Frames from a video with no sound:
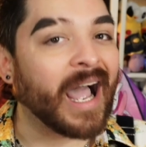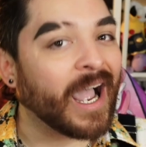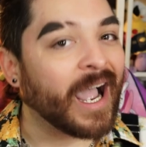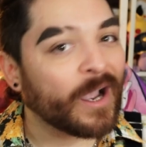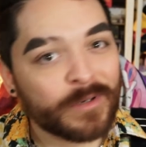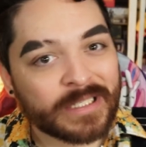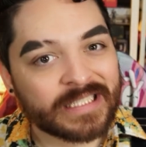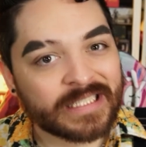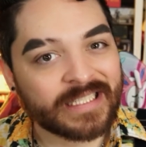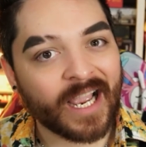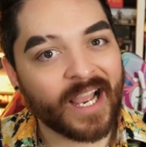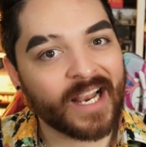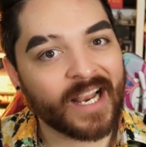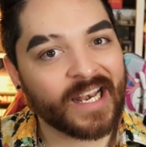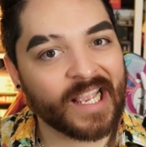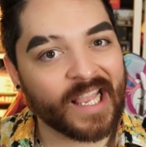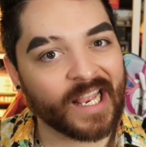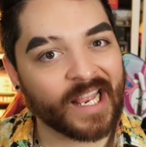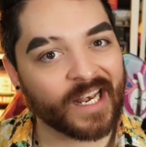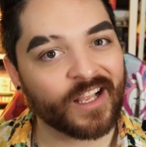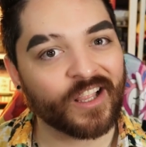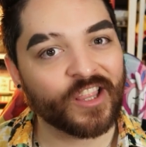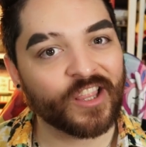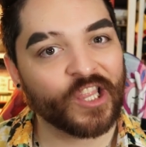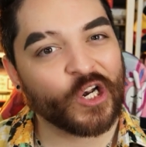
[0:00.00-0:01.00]
I was kind of
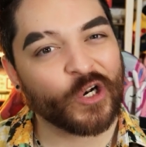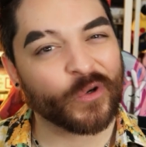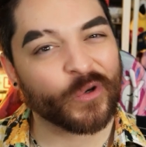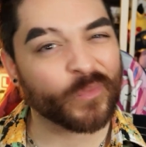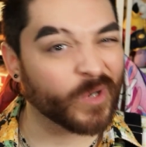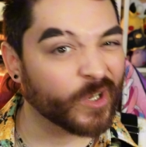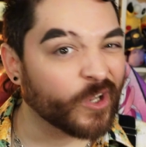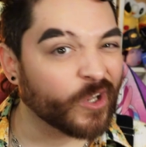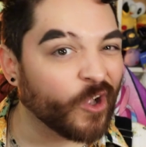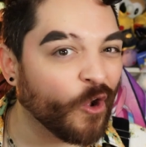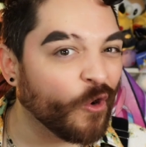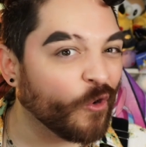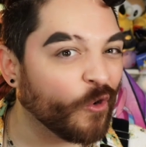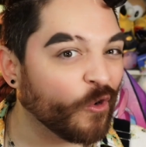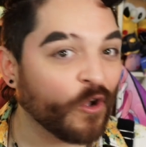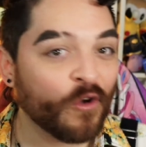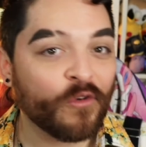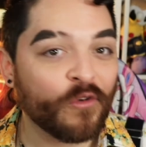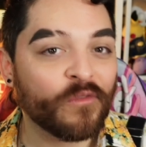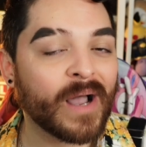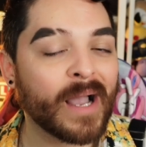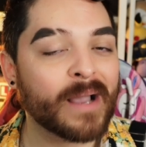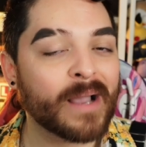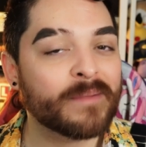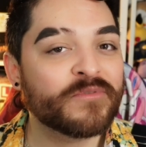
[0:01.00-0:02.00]
getting a little Rococo
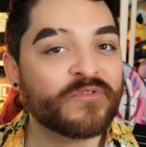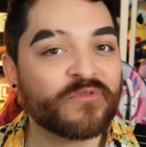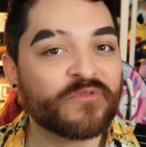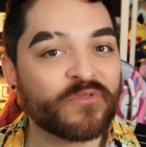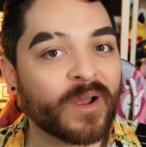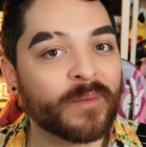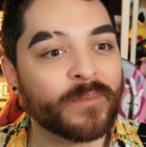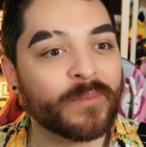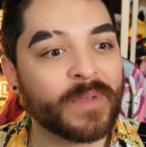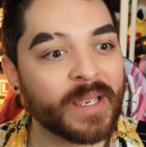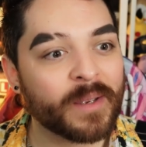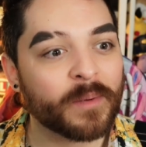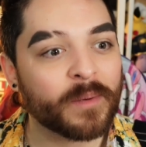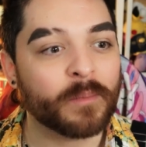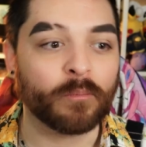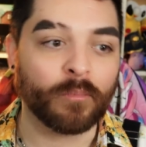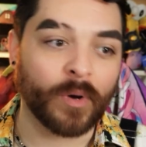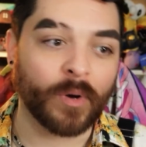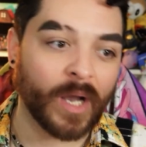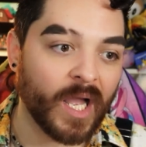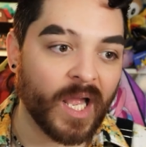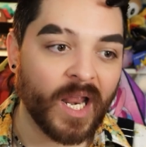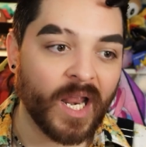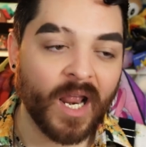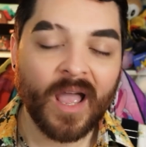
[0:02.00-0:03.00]
vibes from it,
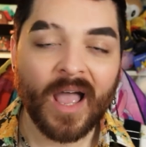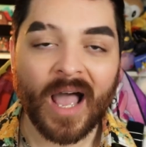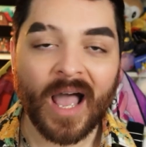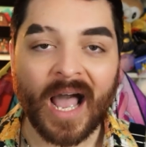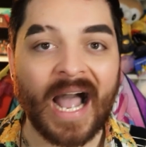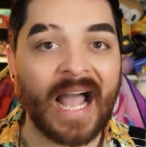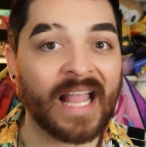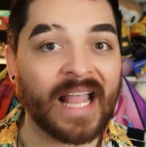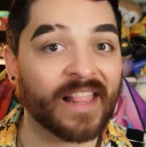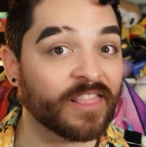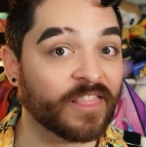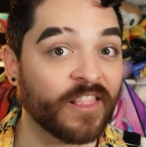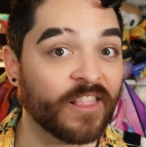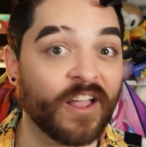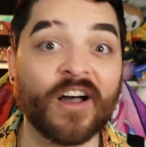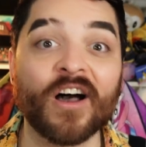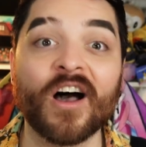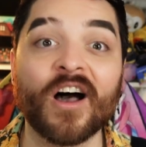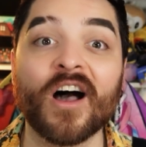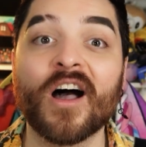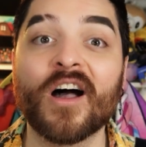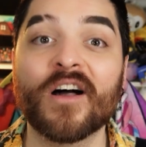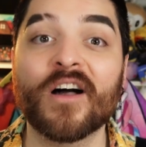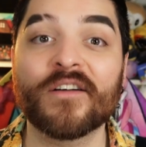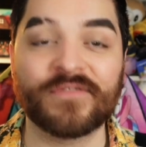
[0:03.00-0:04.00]
but I
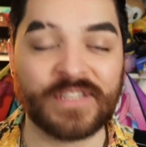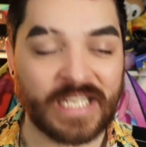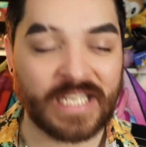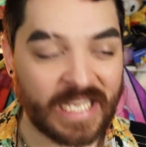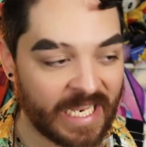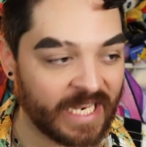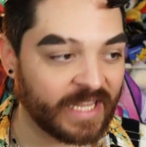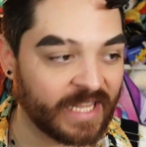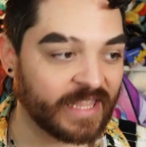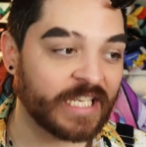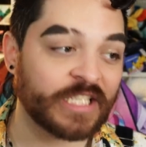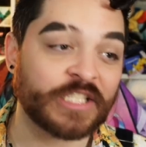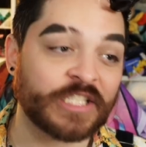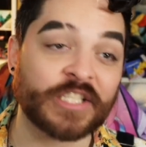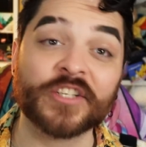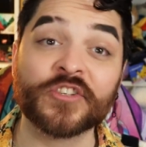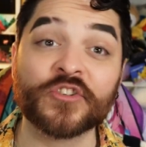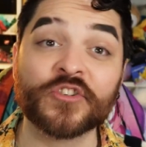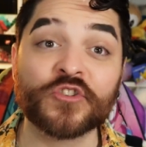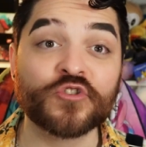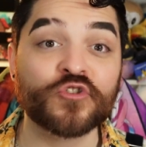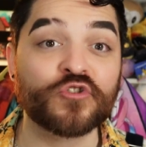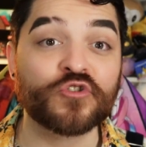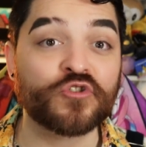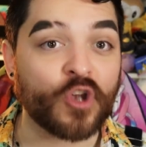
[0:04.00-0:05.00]
loved it. This is
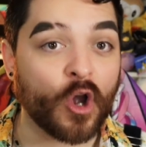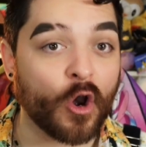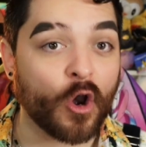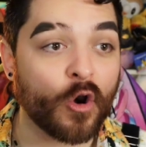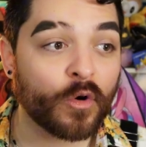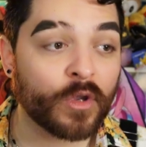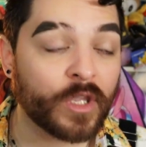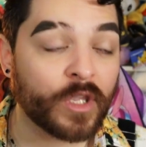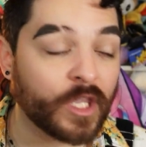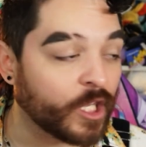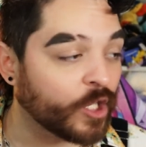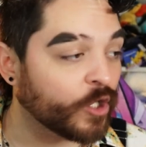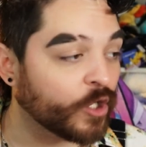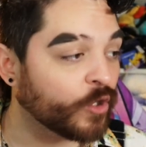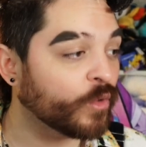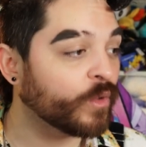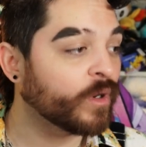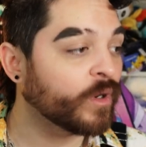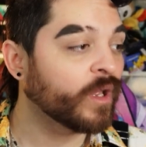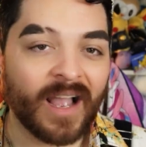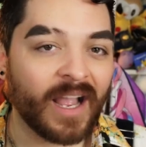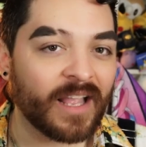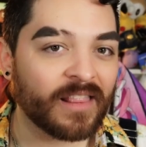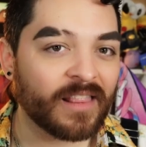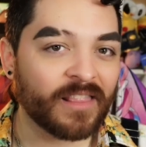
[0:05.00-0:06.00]
so cute. I